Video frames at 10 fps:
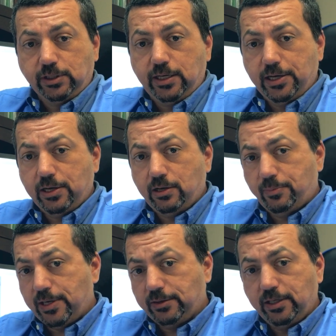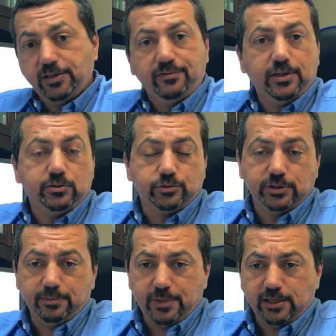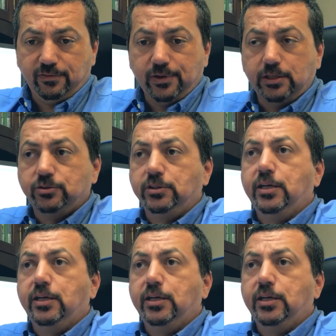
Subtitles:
They care about the individuals in manufacturing.